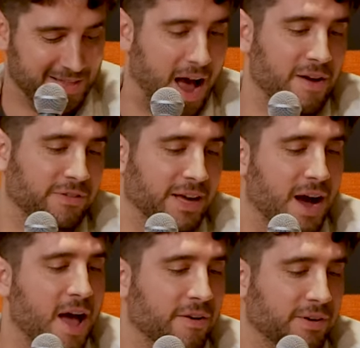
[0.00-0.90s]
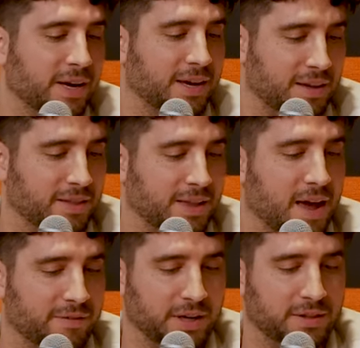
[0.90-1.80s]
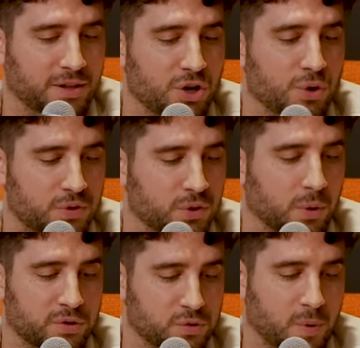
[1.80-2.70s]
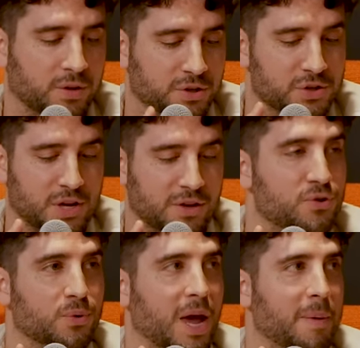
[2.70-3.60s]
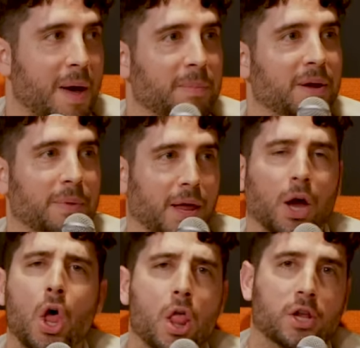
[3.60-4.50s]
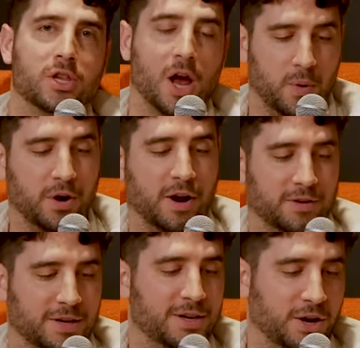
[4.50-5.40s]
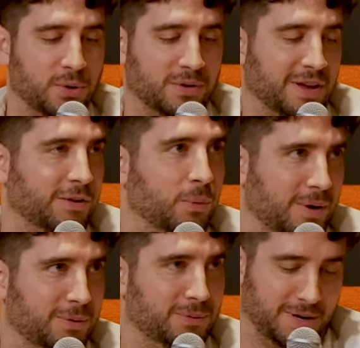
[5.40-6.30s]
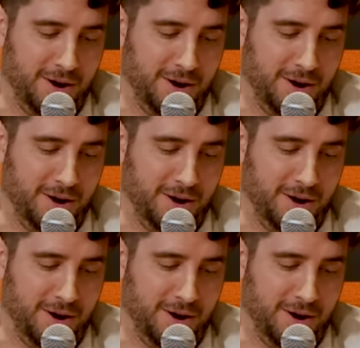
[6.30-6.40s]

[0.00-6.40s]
They have the news source as well, just in case you came at me and be like, that's not real, and I can tell you exactly what